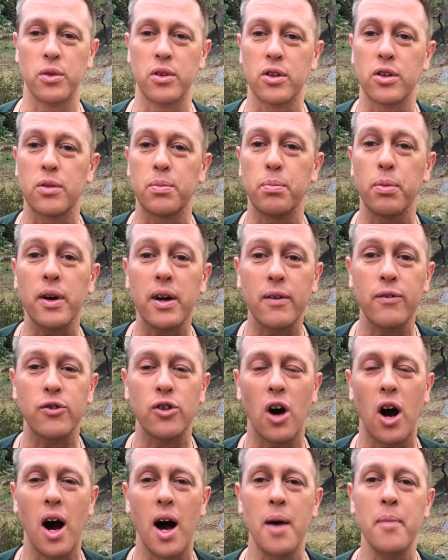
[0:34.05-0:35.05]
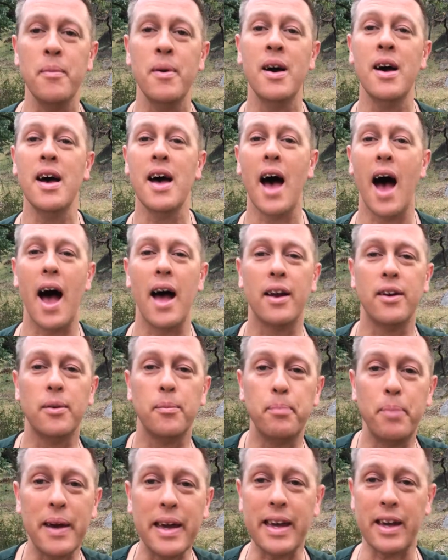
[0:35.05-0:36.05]
with a sprig of thyme and
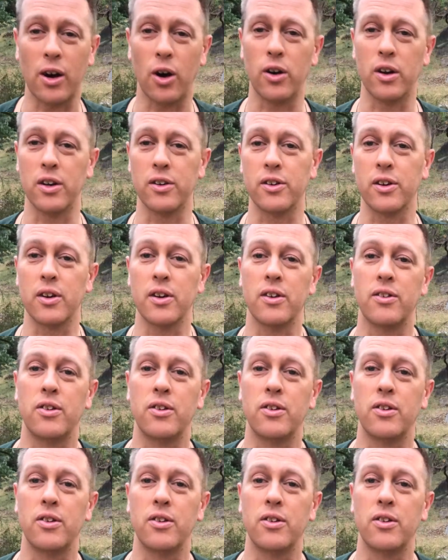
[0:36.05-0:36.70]
a bee on it,